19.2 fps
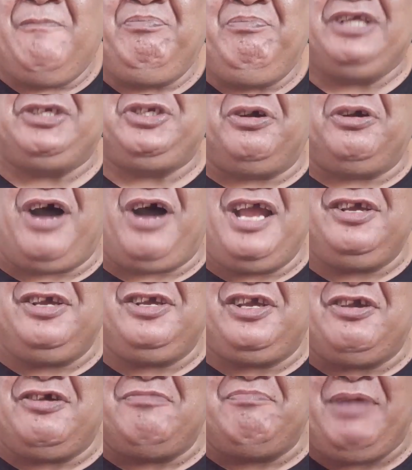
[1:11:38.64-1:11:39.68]
Make sure
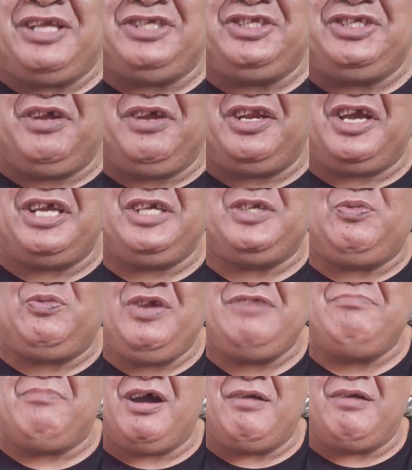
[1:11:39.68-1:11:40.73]
Island Girl makes you a nice
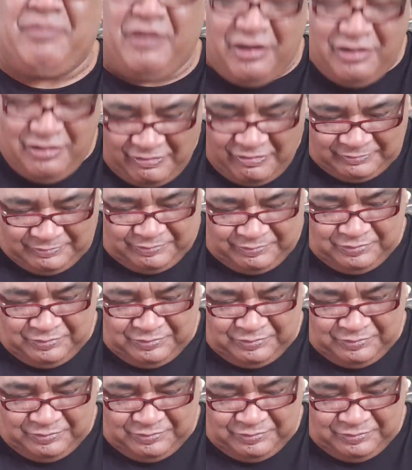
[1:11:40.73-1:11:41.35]
feed, my bro.